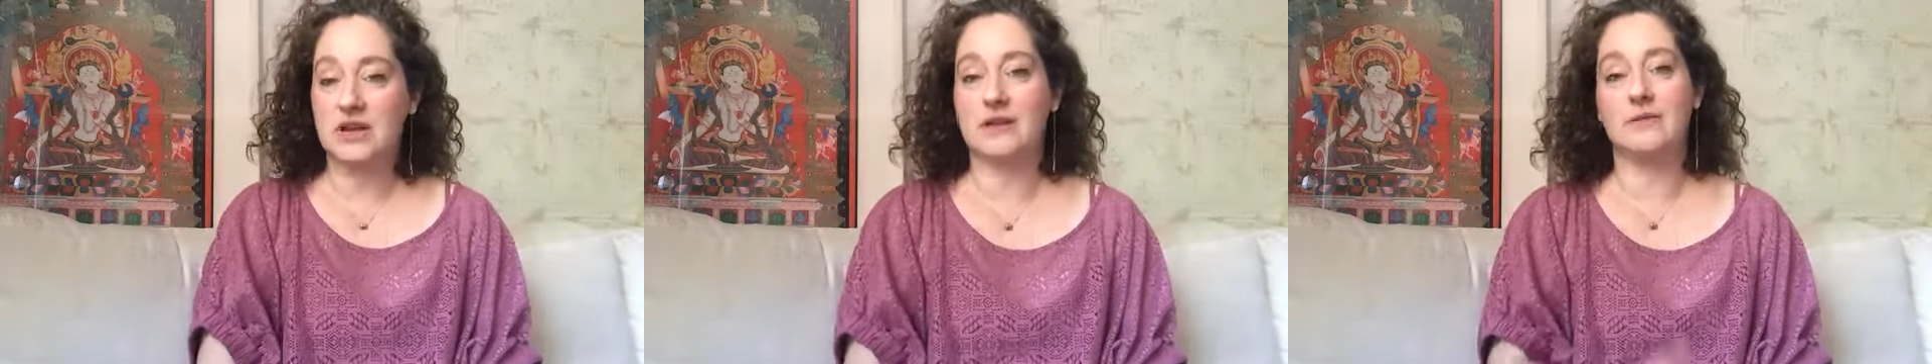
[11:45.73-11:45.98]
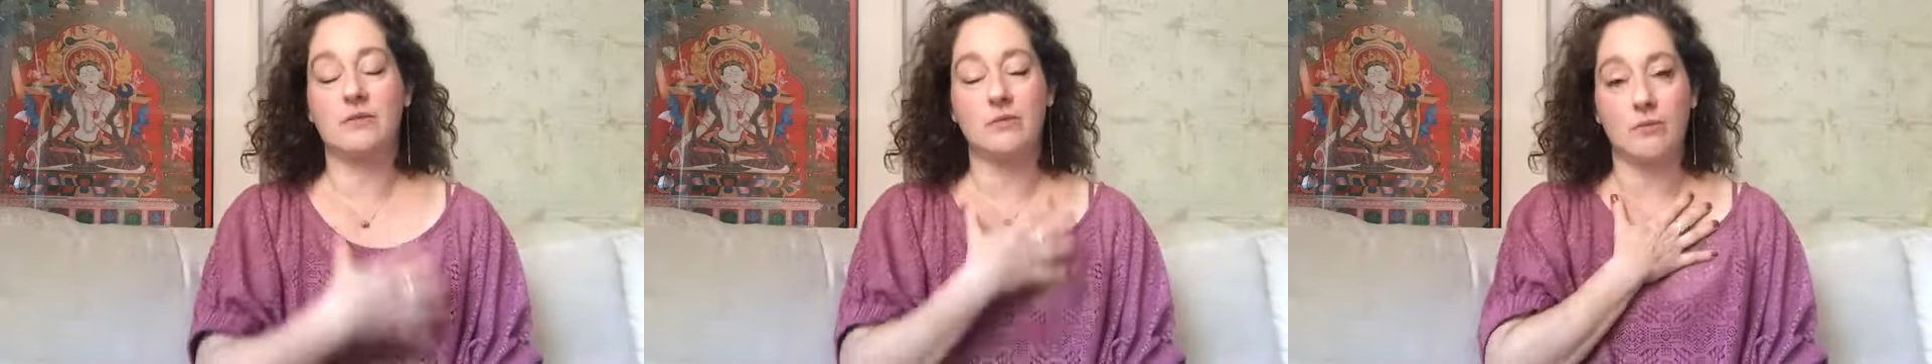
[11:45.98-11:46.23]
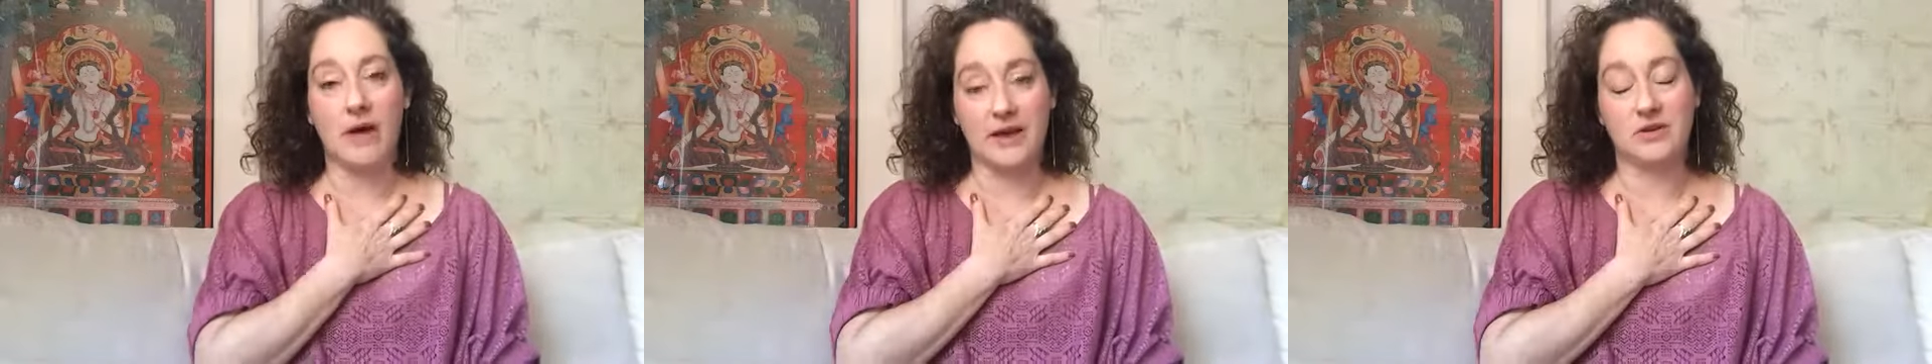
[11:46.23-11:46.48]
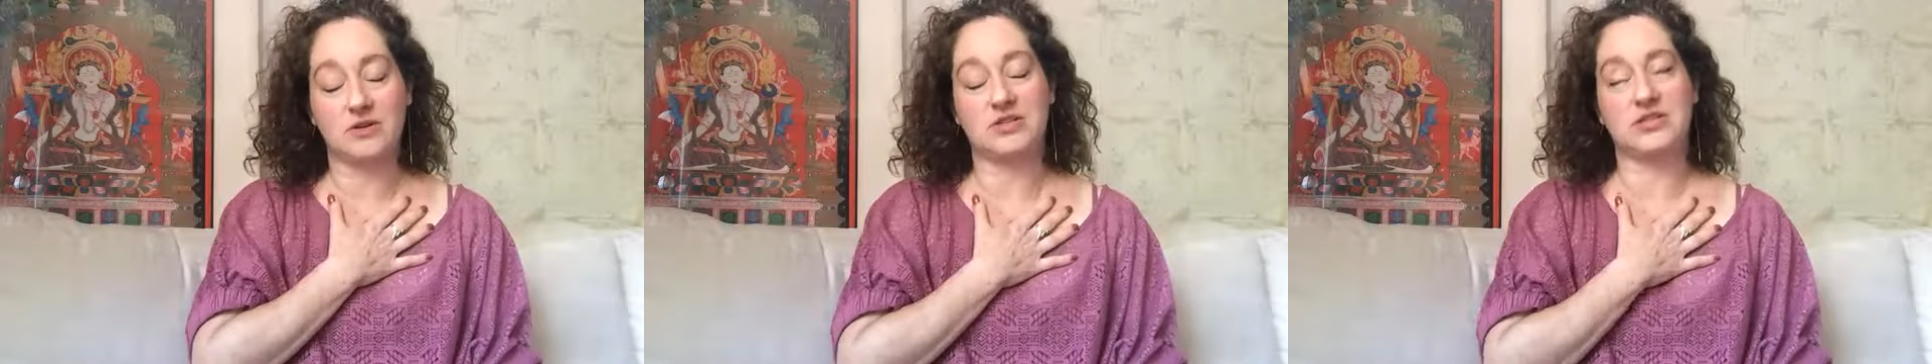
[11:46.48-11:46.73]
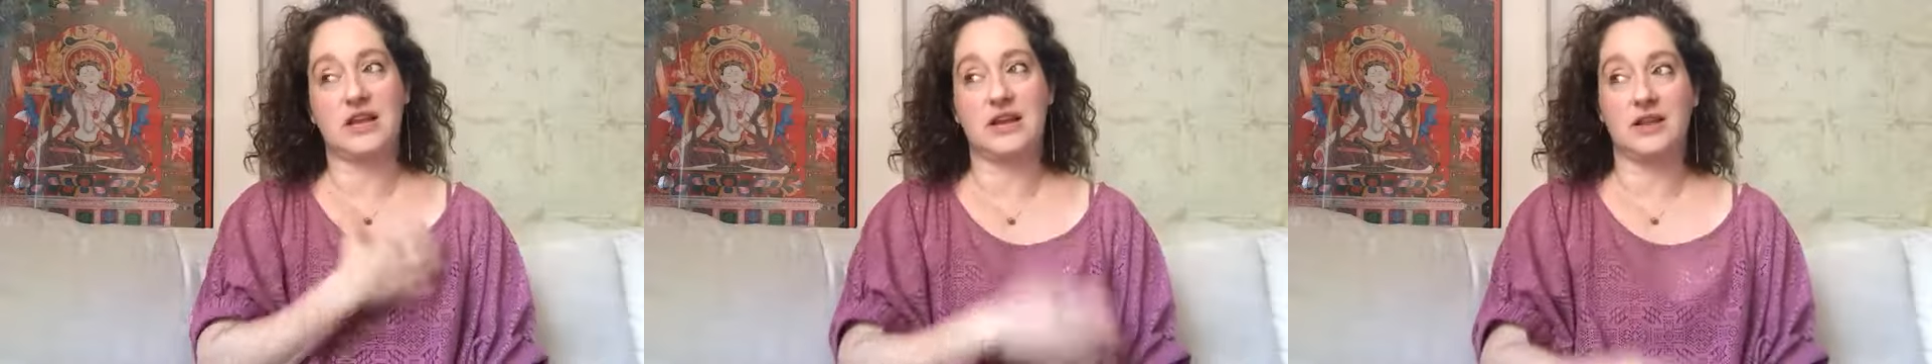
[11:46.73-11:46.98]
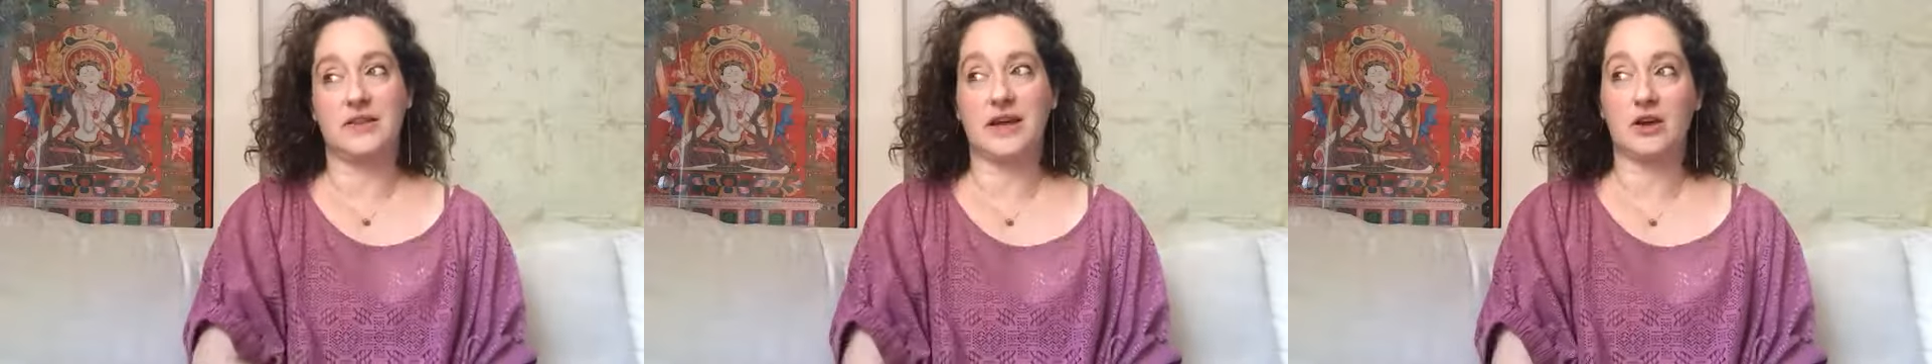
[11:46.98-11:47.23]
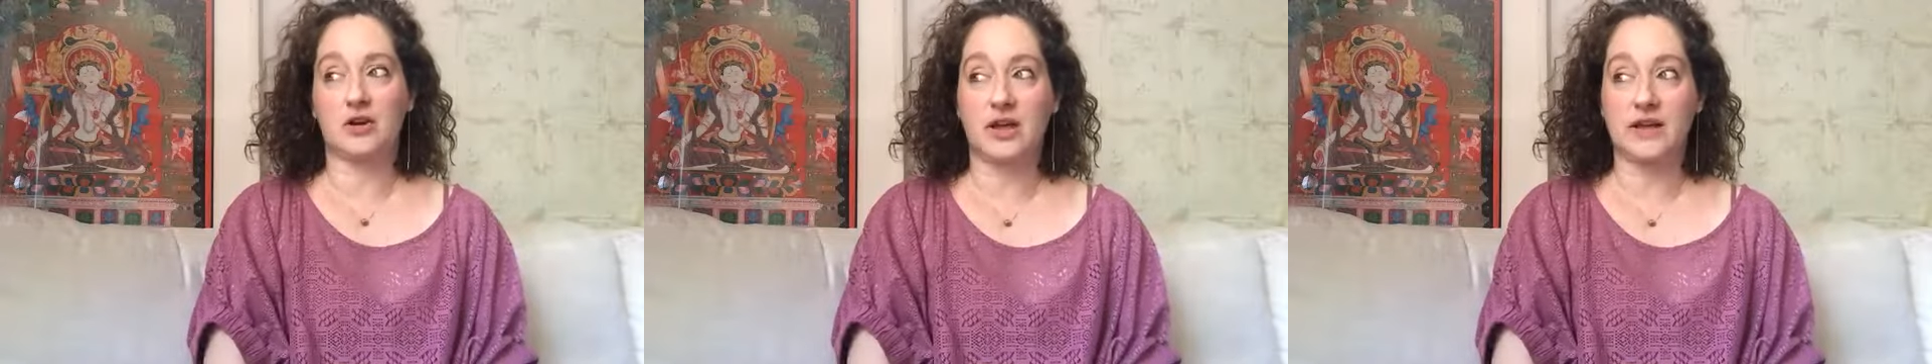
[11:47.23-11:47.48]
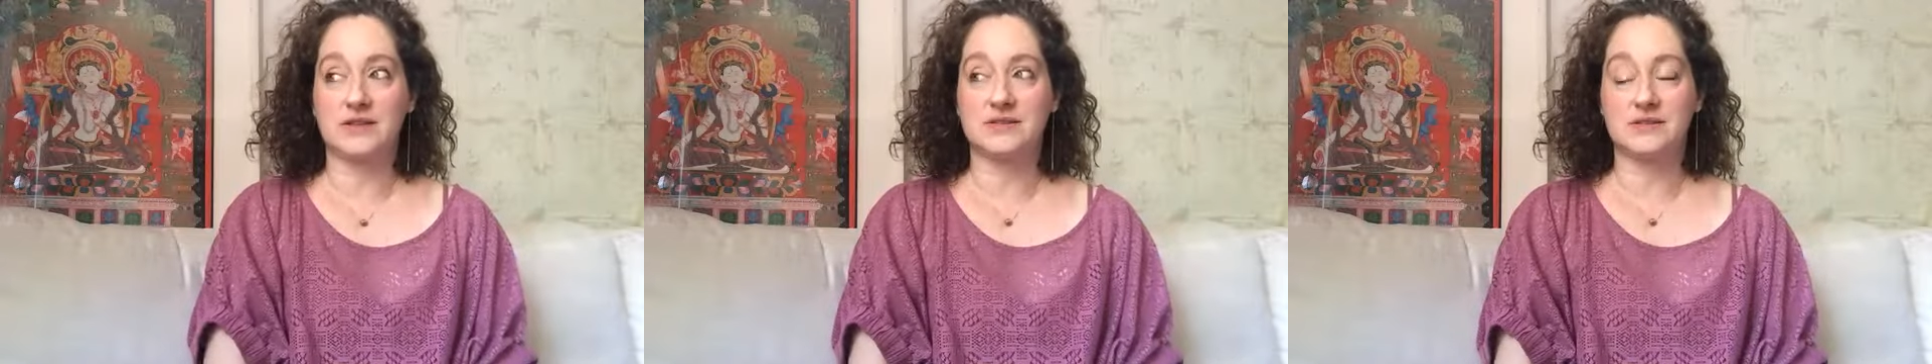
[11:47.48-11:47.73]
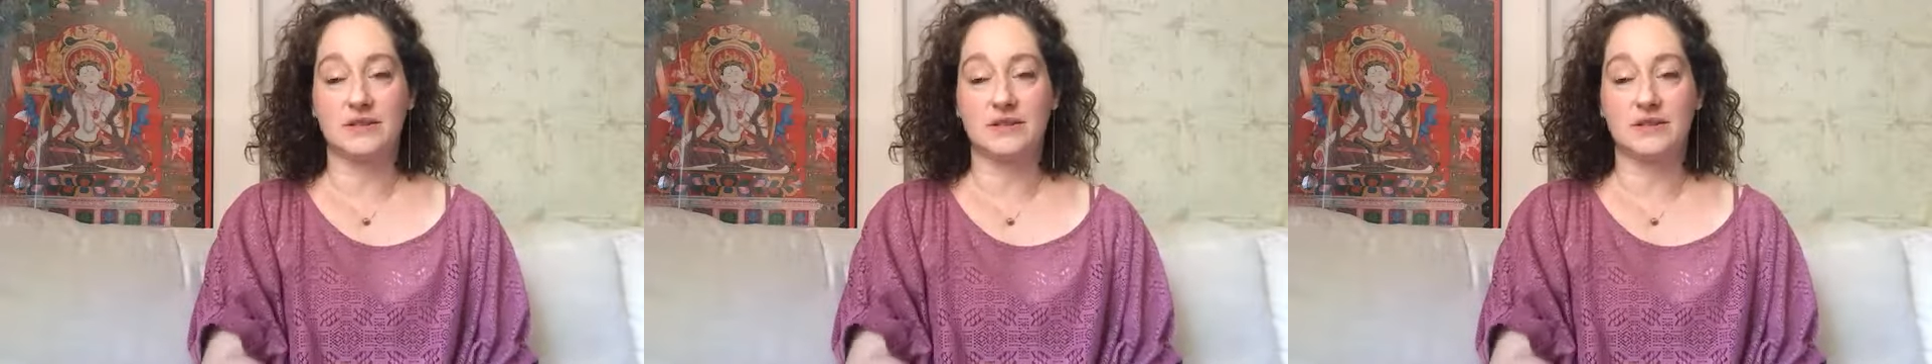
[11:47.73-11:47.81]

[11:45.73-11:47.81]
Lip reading: in my understanding, that creates